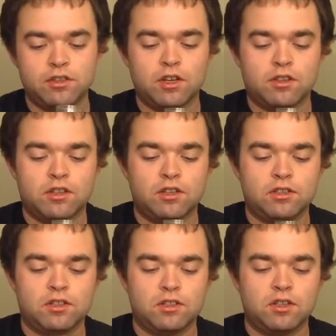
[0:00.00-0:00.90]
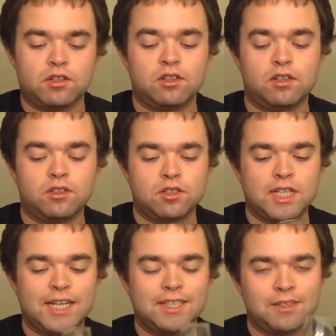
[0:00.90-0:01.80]
Nothing is
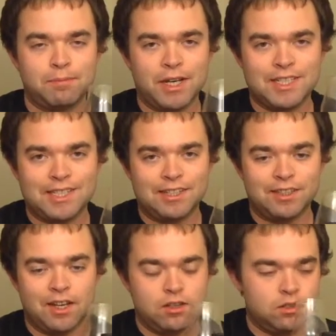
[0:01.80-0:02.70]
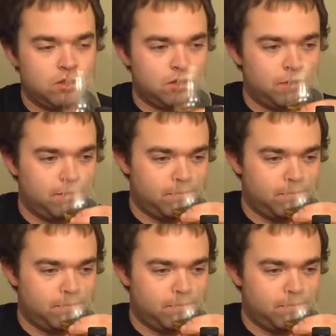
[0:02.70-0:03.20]
tainted by seeing that, so.